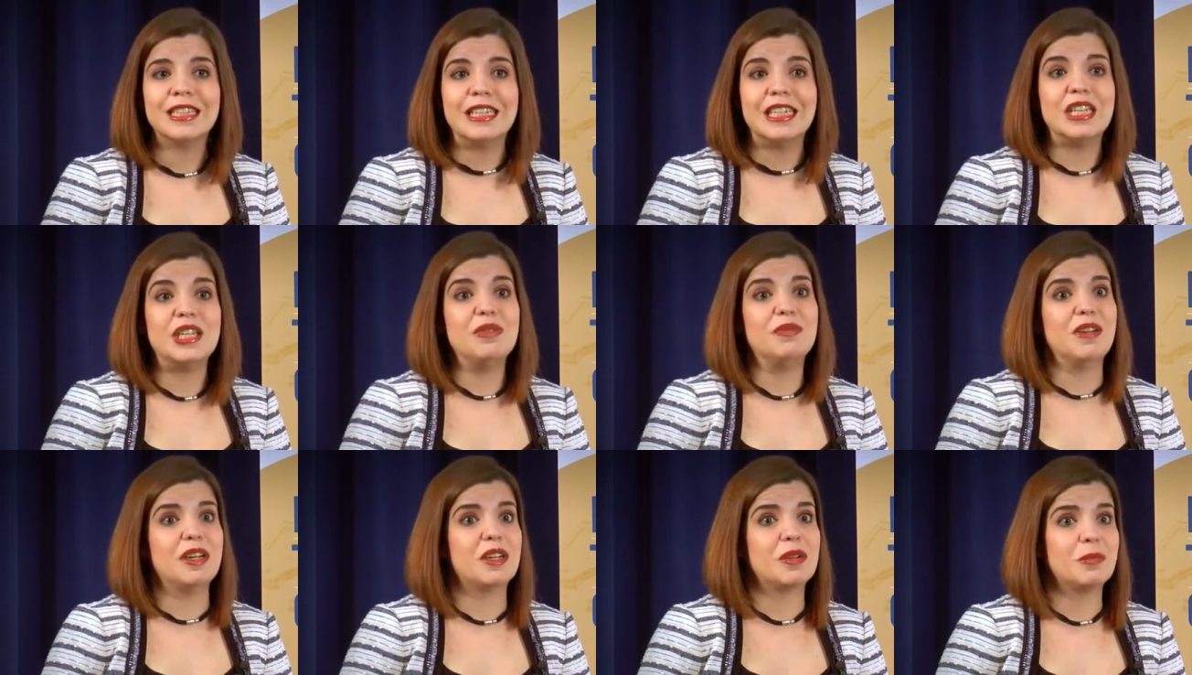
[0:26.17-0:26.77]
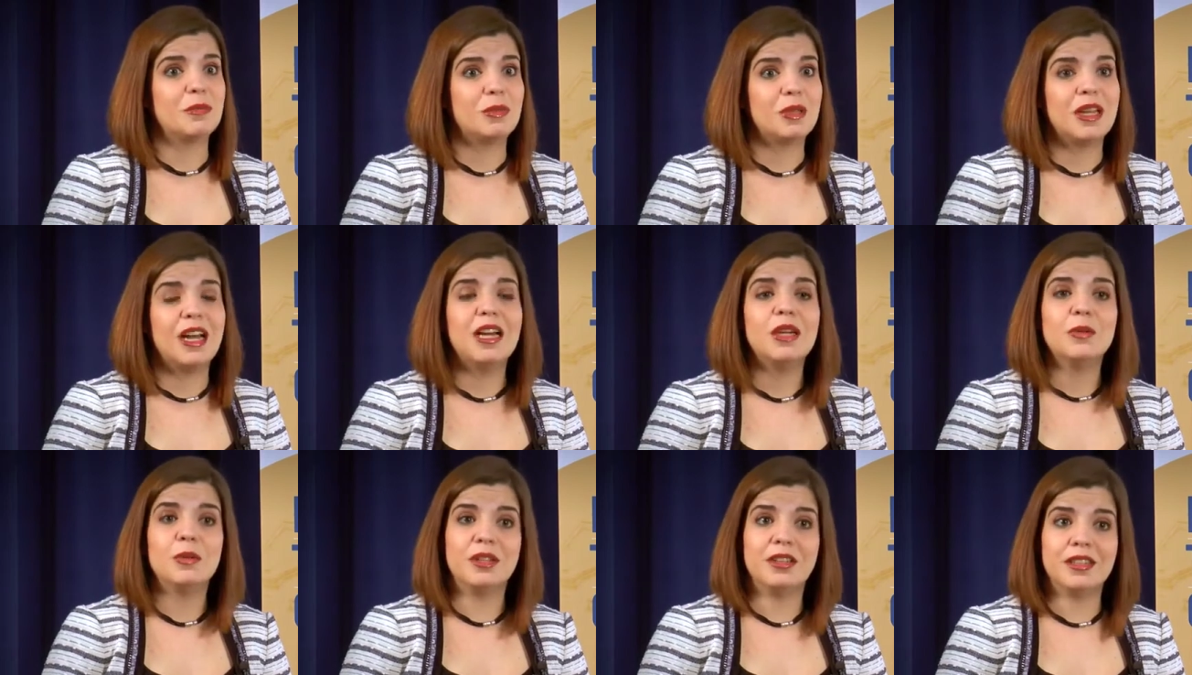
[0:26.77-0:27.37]
if I
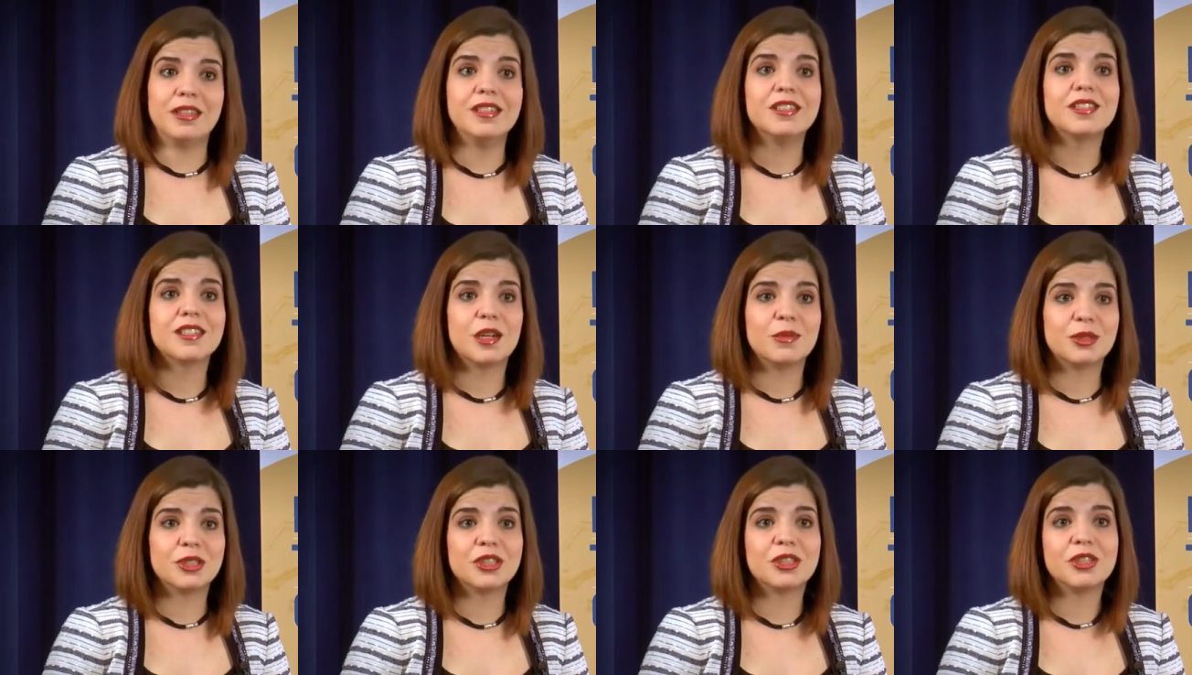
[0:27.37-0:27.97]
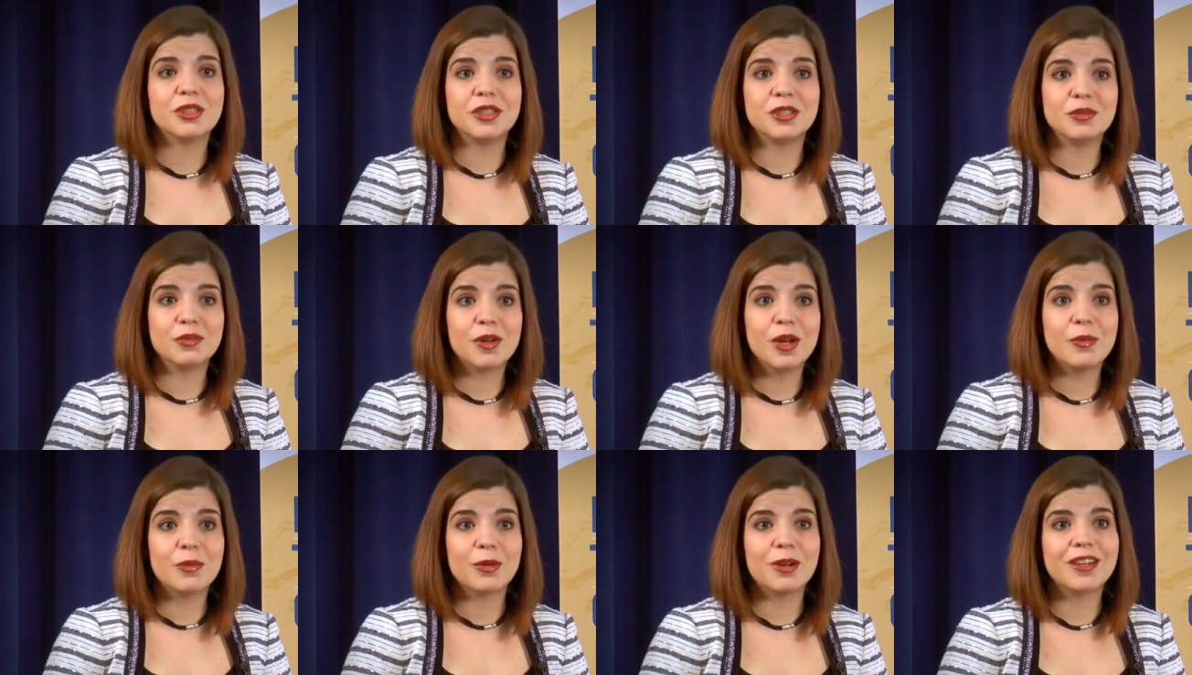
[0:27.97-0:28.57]
comply with the NIST Cybersecurity
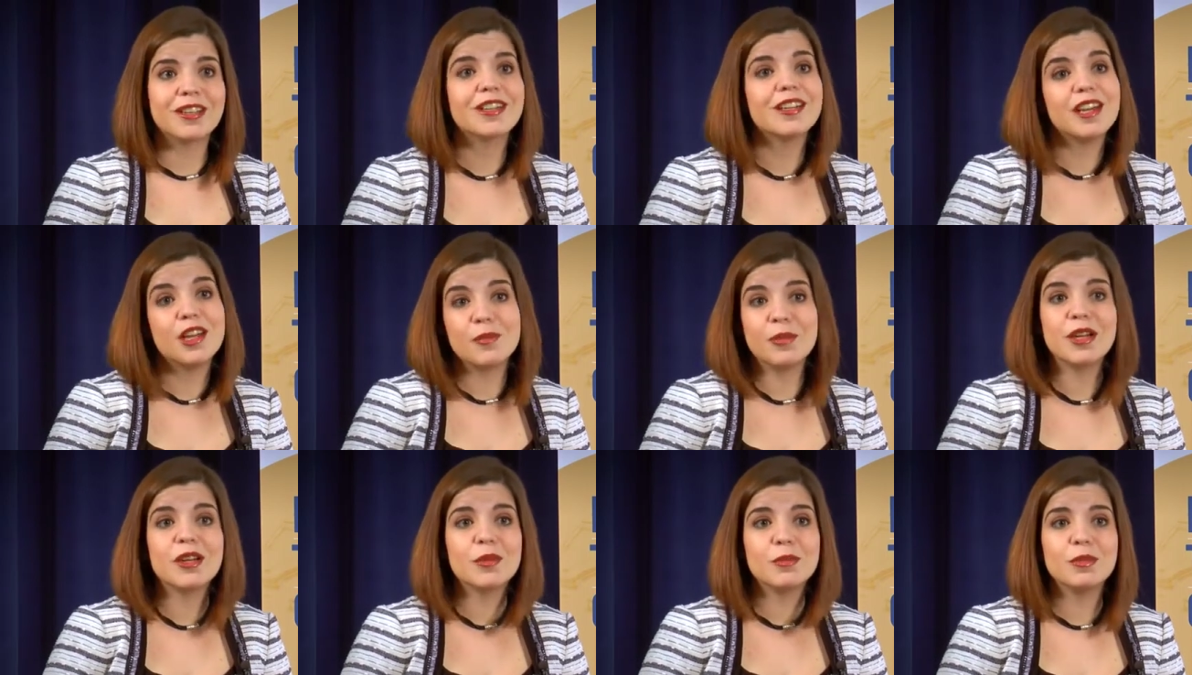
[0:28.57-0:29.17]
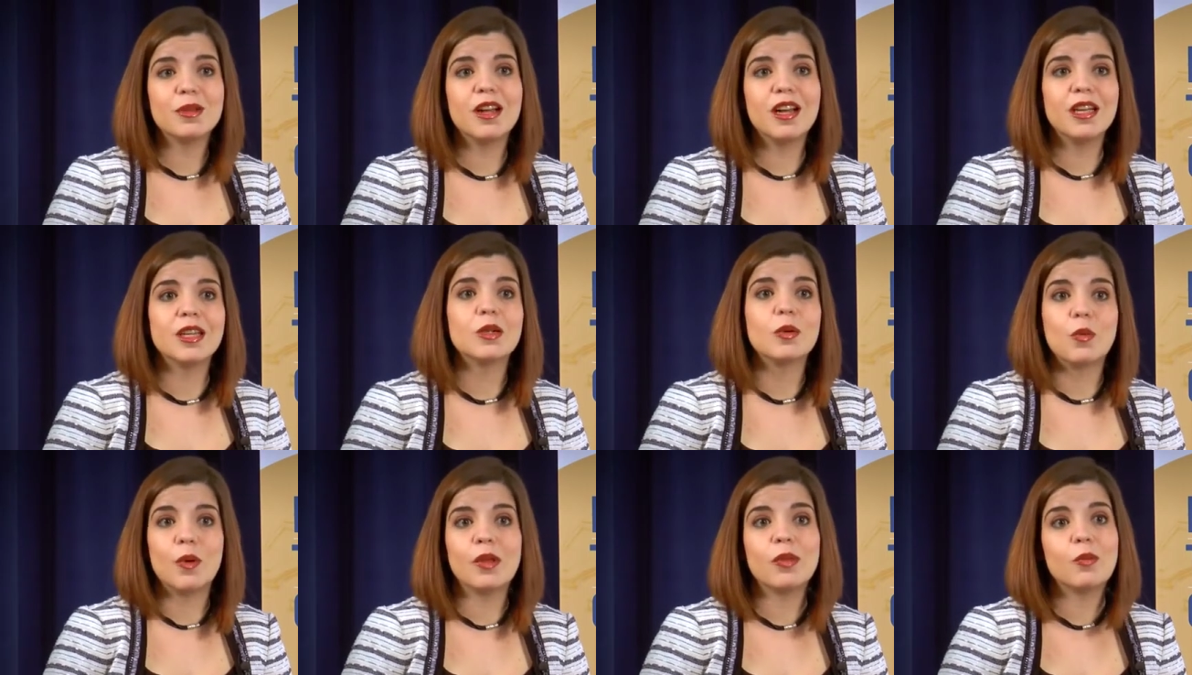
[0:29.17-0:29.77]
Framework, am I
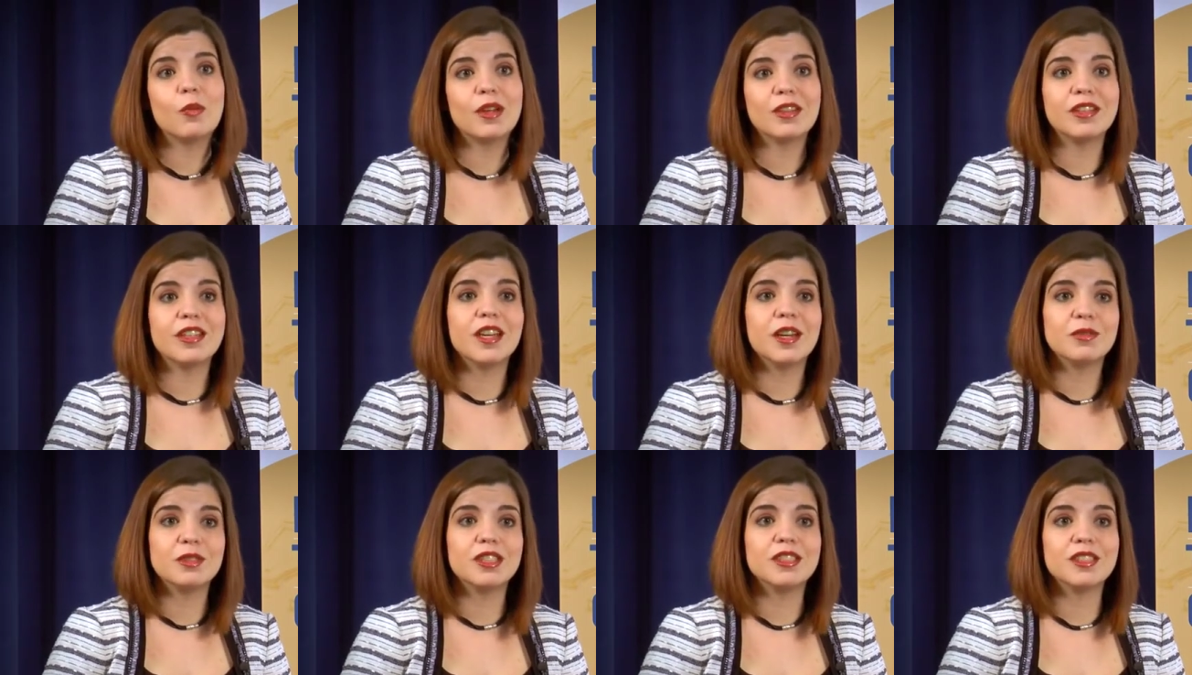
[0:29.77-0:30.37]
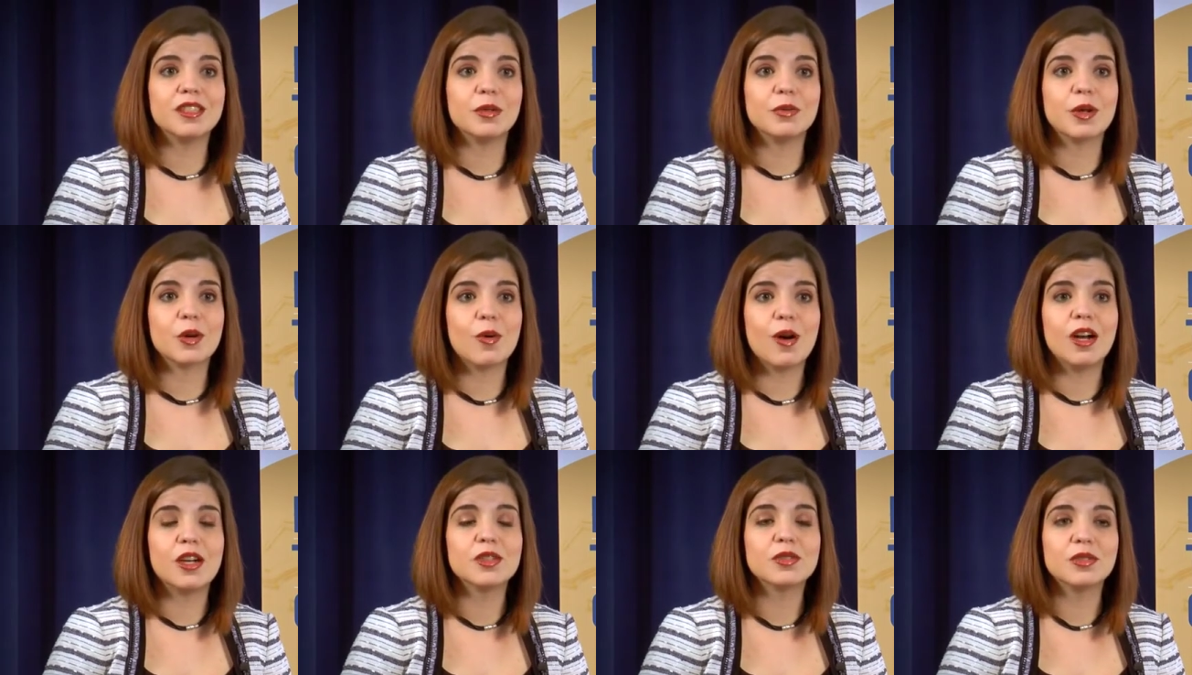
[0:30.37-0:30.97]
complying with what the FTC
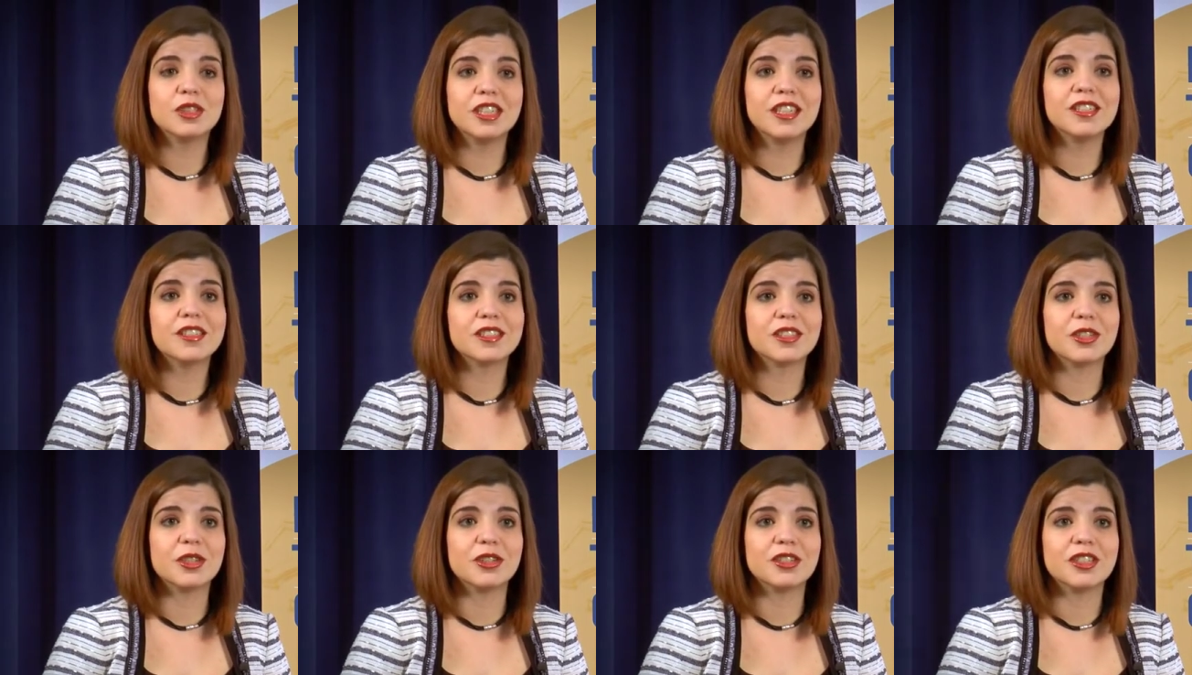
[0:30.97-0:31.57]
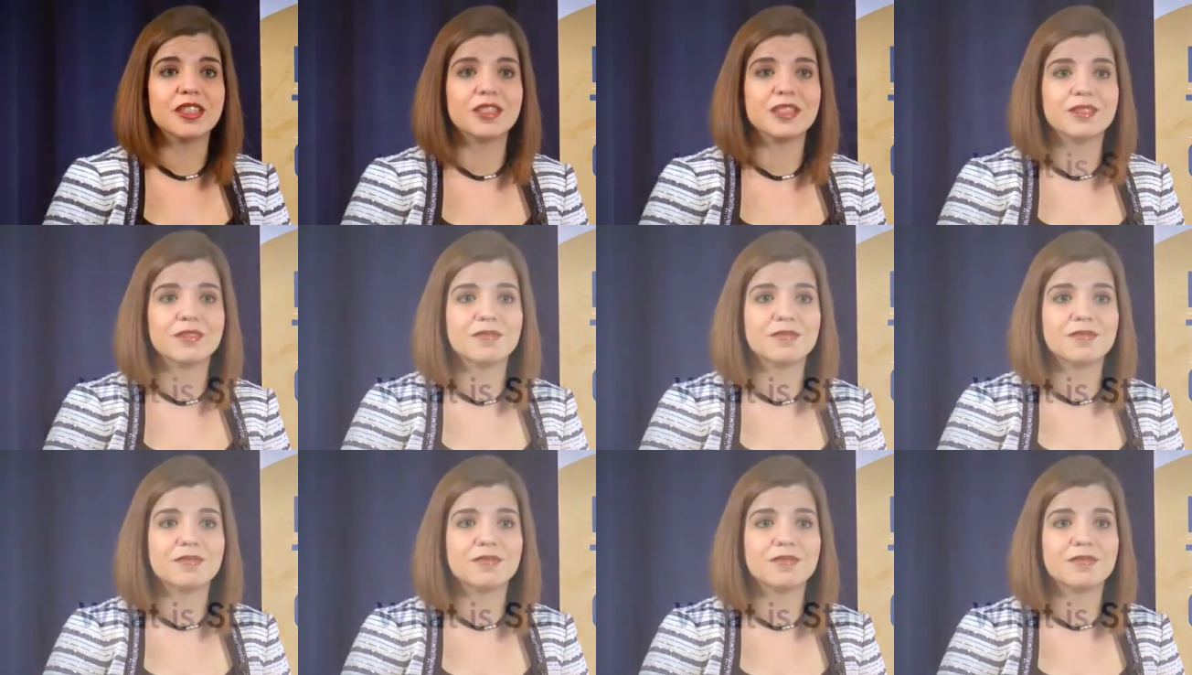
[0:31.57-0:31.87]
requires for data security?